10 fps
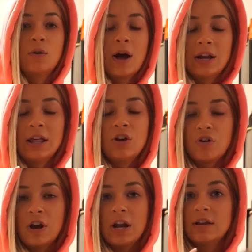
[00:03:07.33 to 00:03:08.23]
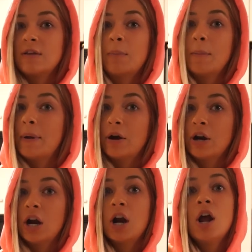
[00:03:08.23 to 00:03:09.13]
So kind of like create a separate
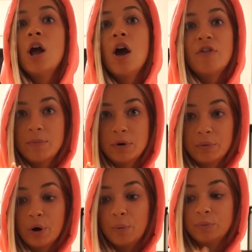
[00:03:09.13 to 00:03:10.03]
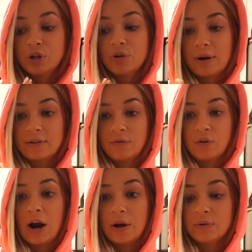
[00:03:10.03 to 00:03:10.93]
barrier from your room to the rest of
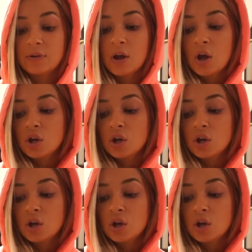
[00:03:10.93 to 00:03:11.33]
your house.